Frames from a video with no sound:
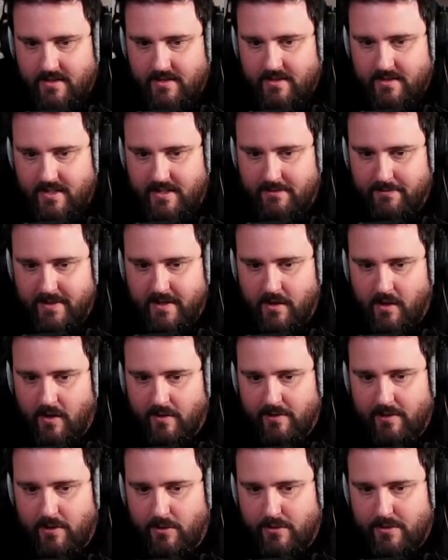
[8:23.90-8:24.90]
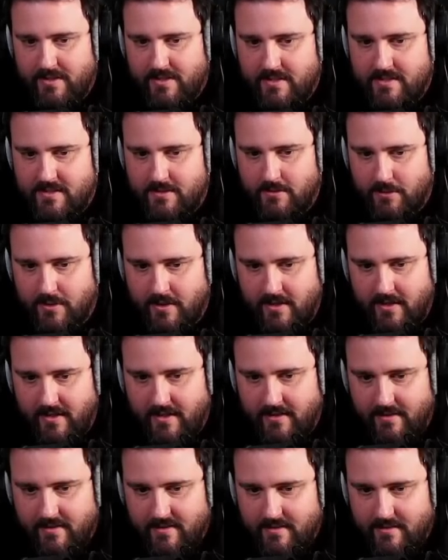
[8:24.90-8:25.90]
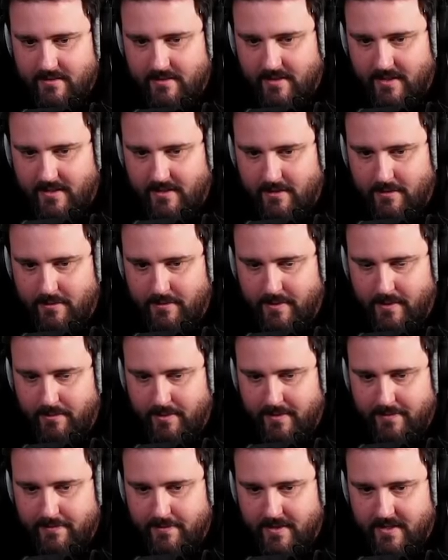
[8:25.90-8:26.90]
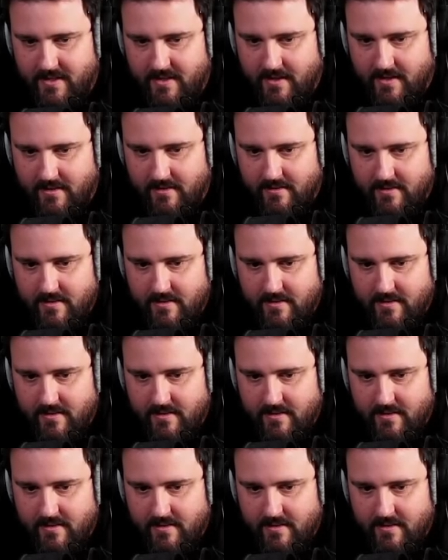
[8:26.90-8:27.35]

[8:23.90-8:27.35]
it will unlock this door again. And you will be free again.